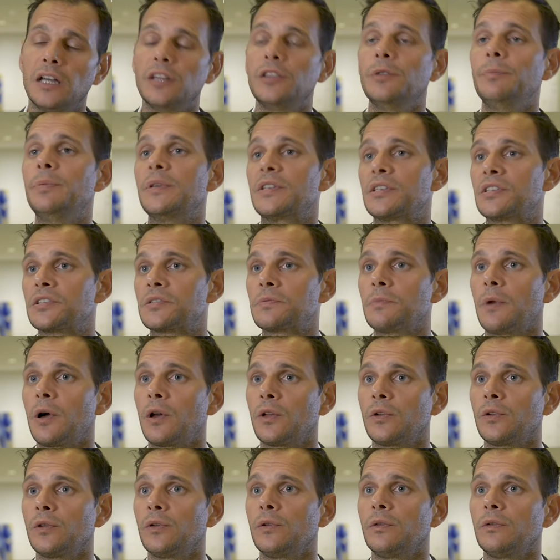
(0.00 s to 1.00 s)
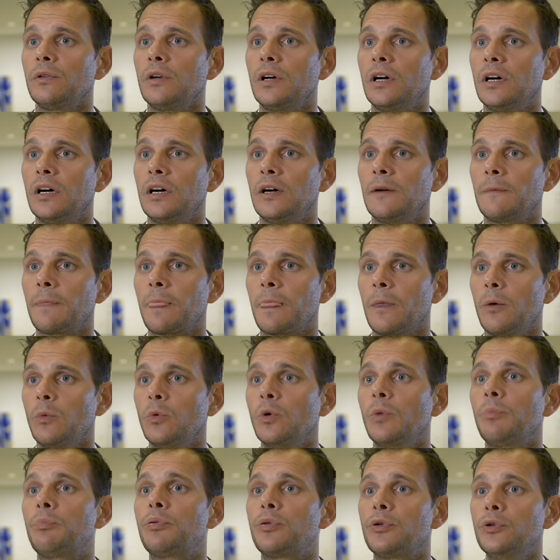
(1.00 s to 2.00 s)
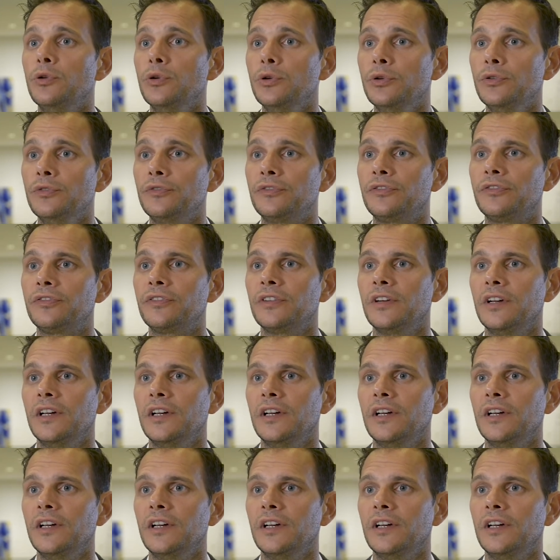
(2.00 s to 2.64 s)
The business model will prove,